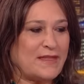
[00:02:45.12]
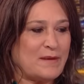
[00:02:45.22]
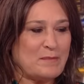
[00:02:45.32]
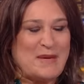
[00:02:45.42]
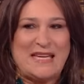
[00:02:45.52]

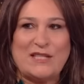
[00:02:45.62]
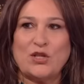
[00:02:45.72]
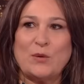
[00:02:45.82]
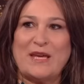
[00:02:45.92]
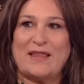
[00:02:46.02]
th- me
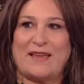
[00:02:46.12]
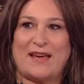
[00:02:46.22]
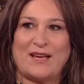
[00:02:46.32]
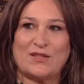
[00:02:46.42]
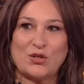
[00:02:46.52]
too-y
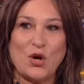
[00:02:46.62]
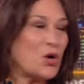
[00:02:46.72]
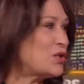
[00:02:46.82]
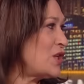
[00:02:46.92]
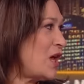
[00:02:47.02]
thing has yeah.
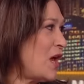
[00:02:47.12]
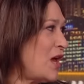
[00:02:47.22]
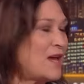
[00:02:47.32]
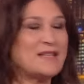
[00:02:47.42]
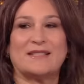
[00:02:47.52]
got to
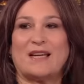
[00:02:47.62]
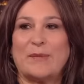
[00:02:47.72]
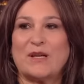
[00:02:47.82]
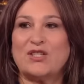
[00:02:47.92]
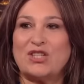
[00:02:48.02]
her, hasn't
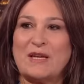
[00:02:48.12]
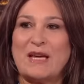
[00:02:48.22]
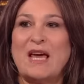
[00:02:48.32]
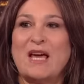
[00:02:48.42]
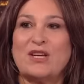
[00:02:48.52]
it? Because
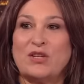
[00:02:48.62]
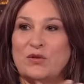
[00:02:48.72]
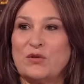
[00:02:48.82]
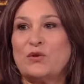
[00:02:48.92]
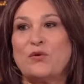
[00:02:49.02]
she,
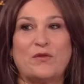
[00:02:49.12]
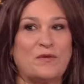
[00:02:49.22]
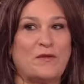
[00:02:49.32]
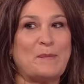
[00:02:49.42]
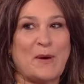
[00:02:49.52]
she, you saw
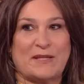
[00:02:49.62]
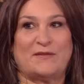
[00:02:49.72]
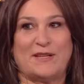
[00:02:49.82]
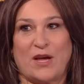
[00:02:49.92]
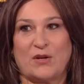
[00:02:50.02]
from the
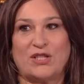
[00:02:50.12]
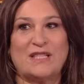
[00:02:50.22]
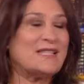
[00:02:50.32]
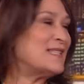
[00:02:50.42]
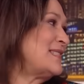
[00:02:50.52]
bus video, she
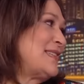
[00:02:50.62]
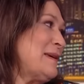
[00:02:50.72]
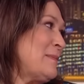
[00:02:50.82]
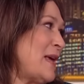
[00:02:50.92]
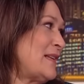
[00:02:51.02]
doesn't
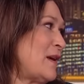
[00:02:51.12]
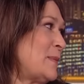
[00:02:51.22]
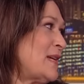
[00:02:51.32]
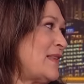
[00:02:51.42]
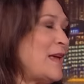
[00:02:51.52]
seem that
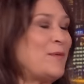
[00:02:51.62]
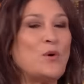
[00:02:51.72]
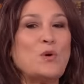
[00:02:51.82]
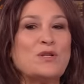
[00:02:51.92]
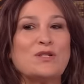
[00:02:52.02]
upset. They were
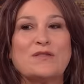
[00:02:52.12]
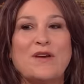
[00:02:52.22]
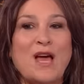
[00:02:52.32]
all sort of